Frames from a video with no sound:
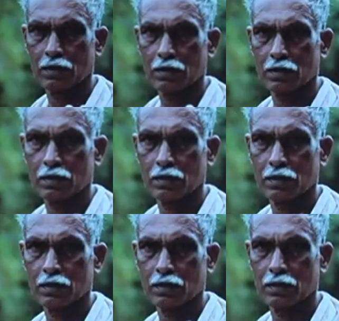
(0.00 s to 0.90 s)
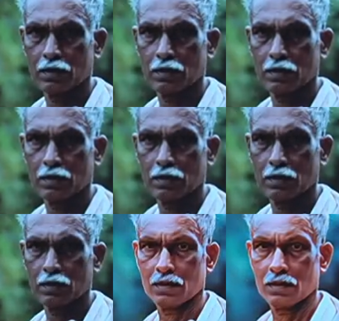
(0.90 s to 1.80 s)

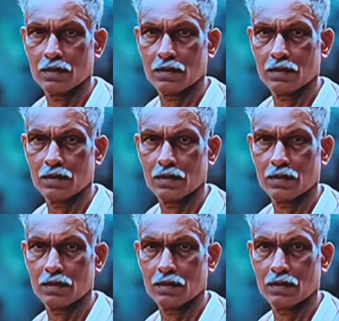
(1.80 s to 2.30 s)
(no one is talking)